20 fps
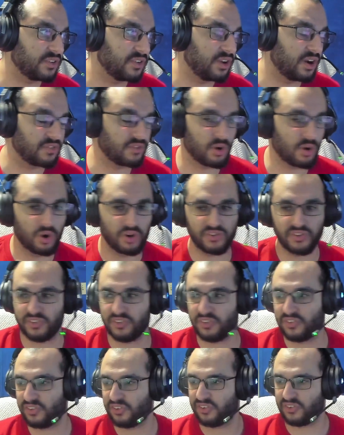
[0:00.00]
Of course,
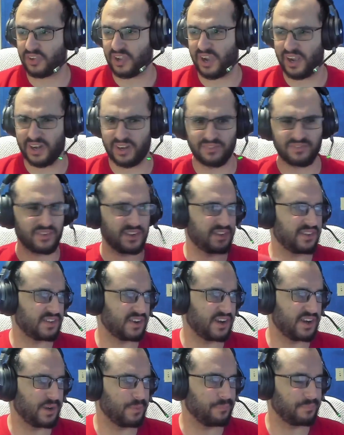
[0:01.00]
it's kind of, it
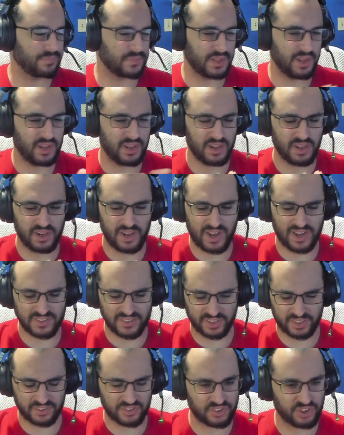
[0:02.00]
has
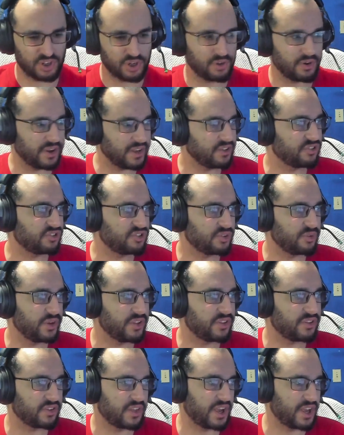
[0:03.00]
like a certain range to it,
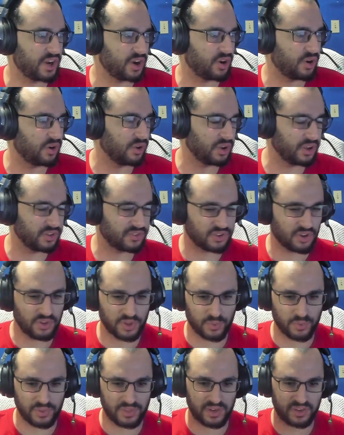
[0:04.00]
so they can, it's only
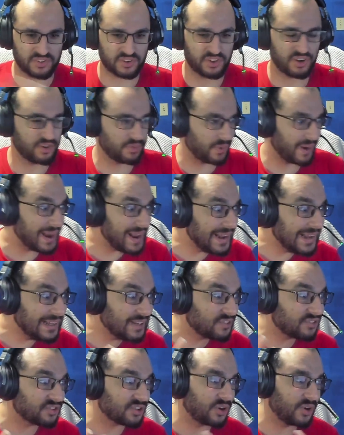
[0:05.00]
within a certain
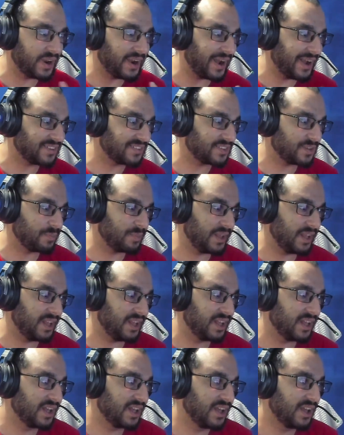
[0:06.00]
range, so it has to
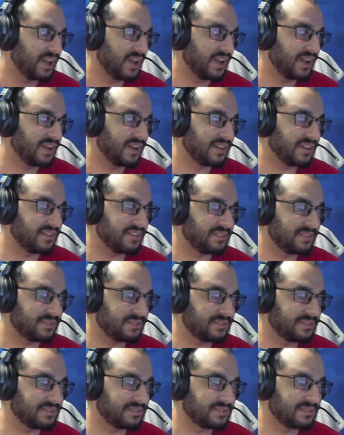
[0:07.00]
be
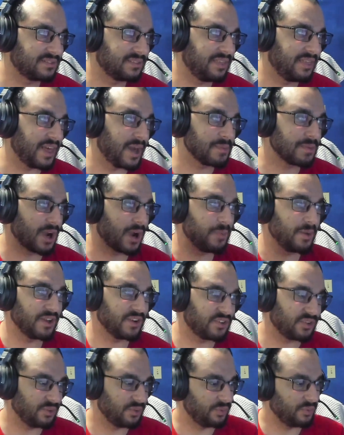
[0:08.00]
them coming
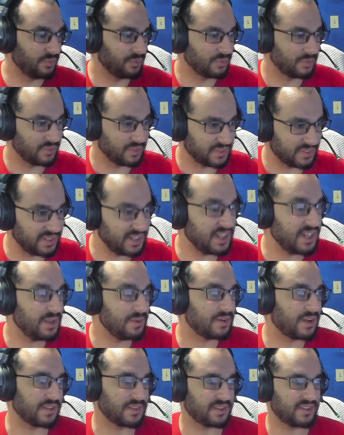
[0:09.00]
to the team,
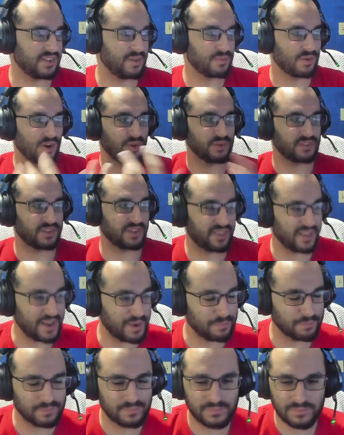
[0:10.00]
not the team going to
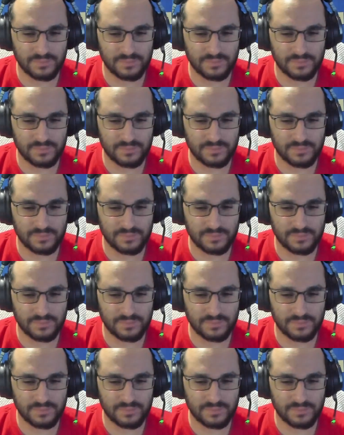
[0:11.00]
them.